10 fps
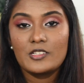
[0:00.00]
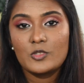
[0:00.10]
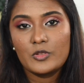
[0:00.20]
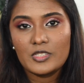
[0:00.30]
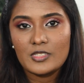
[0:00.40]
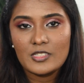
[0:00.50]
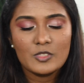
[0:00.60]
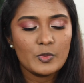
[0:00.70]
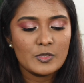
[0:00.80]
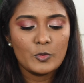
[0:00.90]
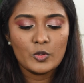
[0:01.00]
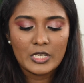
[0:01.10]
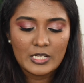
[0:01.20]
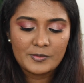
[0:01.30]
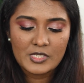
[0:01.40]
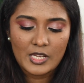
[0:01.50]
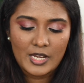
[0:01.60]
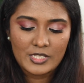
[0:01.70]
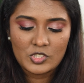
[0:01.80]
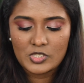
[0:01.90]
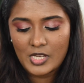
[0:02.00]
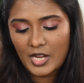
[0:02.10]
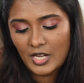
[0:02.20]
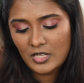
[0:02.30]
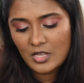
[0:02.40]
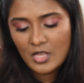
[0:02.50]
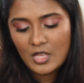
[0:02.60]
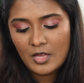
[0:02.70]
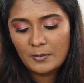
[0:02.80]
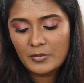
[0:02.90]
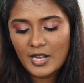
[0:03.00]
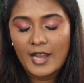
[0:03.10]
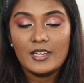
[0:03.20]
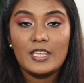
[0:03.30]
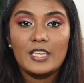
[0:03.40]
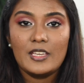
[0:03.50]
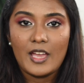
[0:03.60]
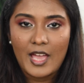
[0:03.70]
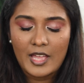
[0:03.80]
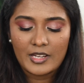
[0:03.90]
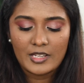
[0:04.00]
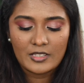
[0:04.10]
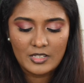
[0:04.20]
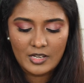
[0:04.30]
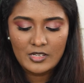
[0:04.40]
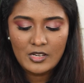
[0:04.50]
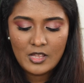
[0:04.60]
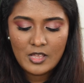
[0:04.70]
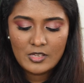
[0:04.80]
So this is a Spiss Beauty lipstick in shade Brandy Harrington.